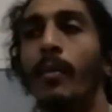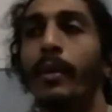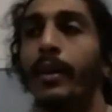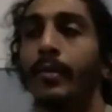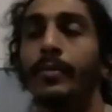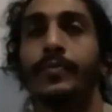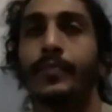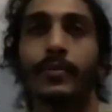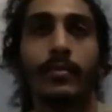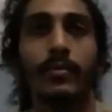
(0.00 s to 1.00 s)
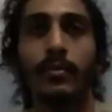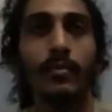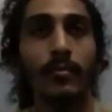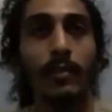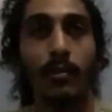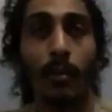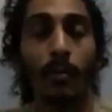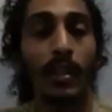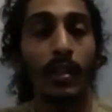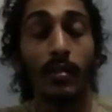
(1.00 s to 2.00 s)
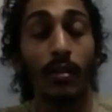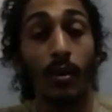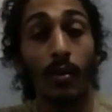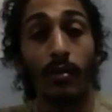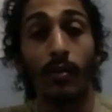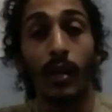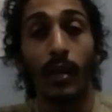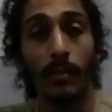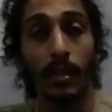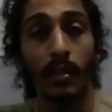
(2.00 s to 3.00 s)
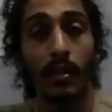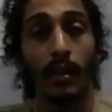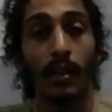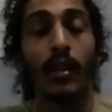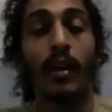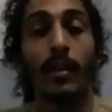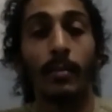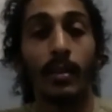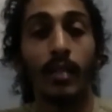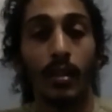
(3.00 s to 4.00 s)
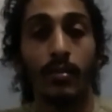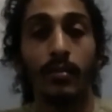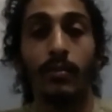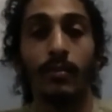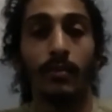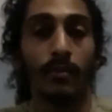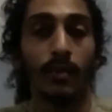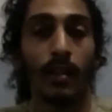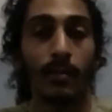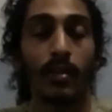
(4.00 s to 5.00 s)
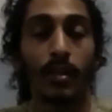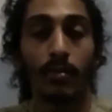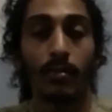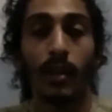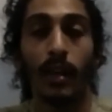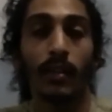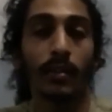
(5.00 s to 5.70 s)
But with me, it's oh, you hit me. Now let me touch you. Now let me touch you back.